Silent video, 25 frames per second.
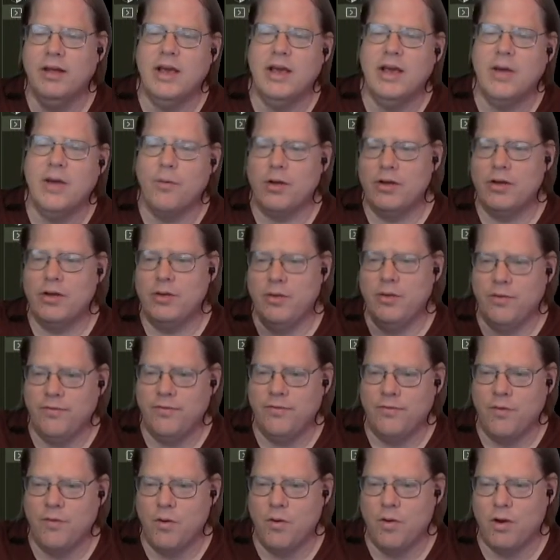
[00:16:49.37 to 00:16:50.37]
And we're going to do a
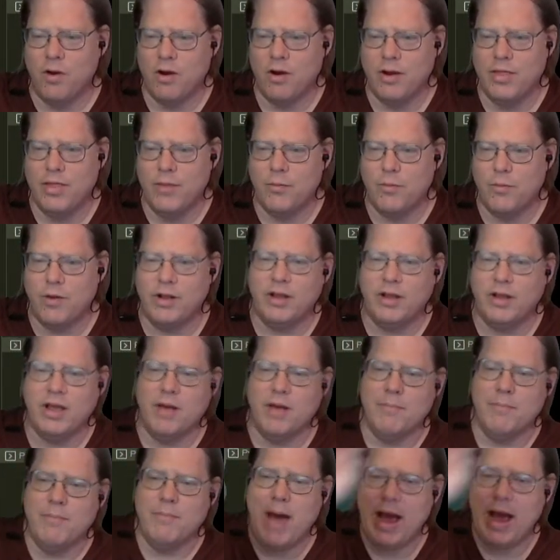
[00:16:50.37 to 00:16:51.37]
4, and then we're going to
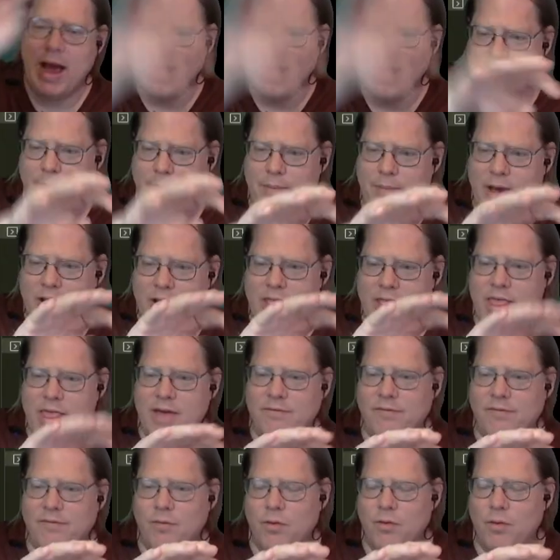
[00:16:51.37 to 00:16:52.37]
come back up out of that
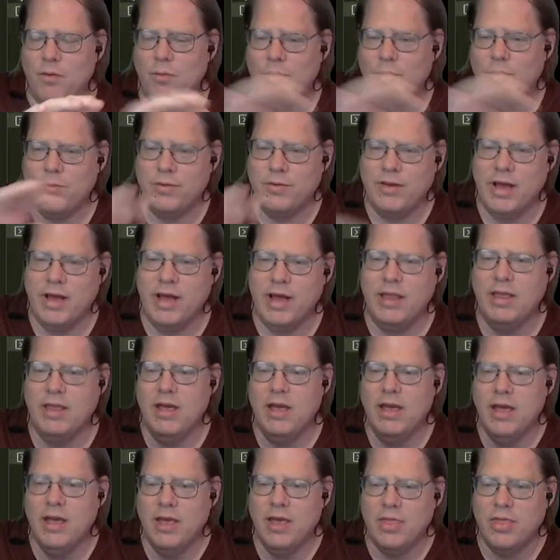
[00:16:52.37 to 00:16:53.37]
4 when we're done,
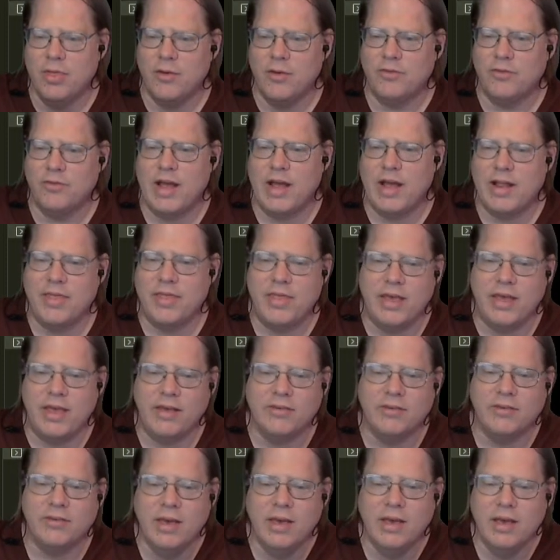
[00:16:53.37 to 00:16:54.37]
those kind of
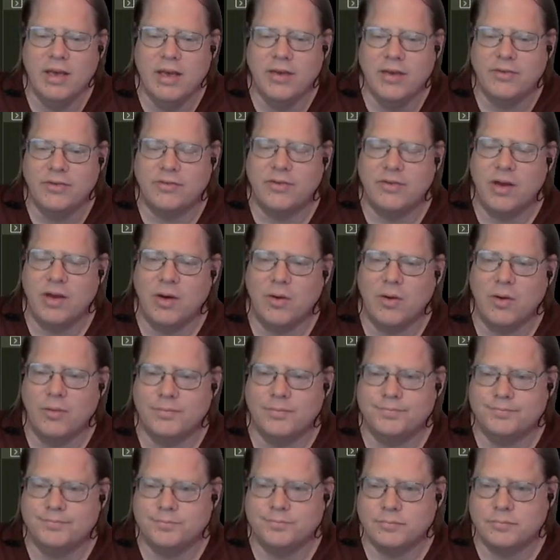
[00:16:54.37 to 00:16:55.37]
things. So,
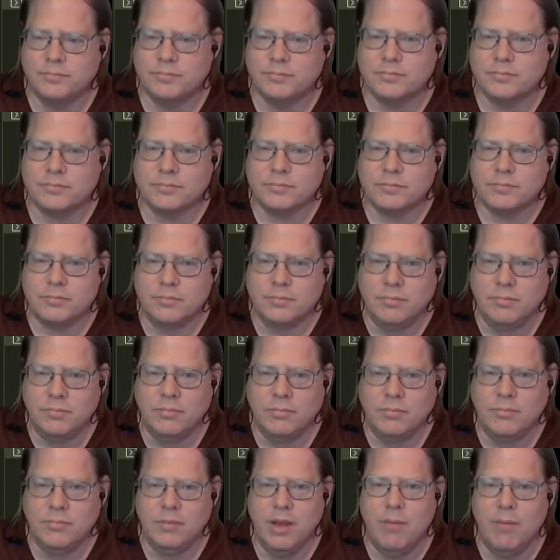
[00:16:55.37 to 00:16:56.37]

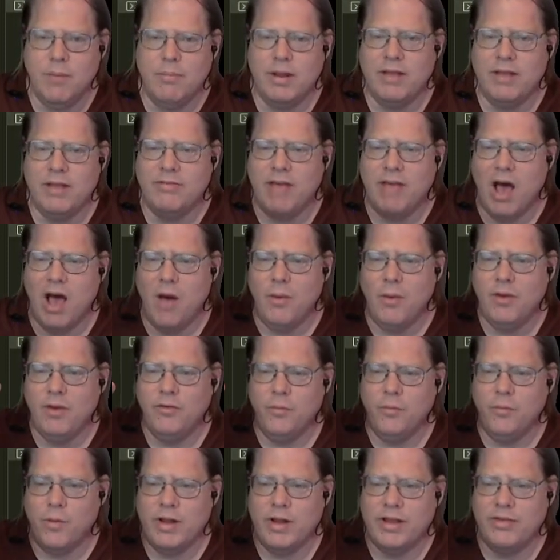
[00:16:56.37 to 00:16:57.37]
but it's always
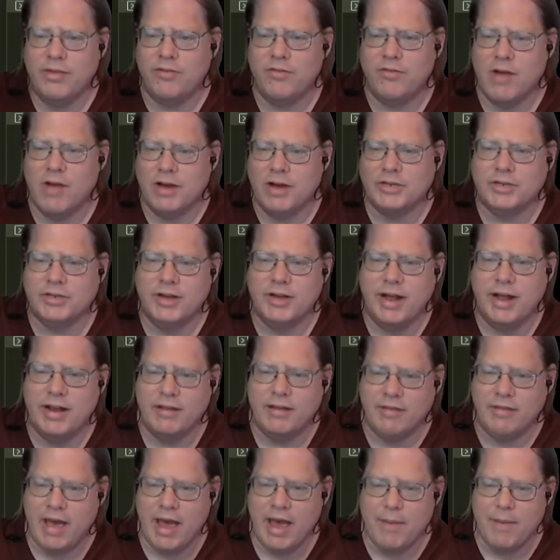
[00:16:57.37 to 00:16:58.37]
one instruction at a
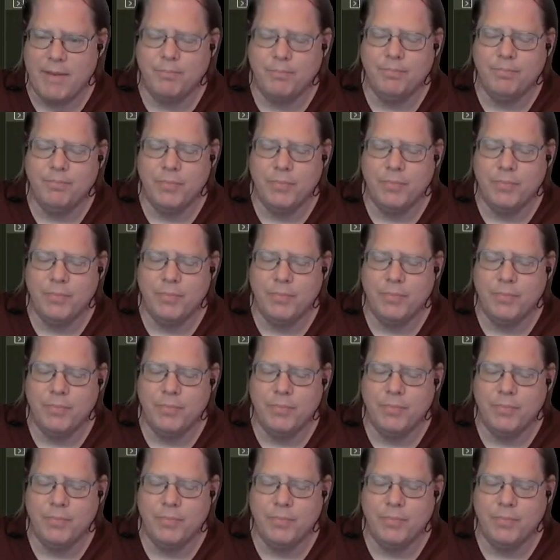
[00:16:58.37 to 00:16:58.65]
time.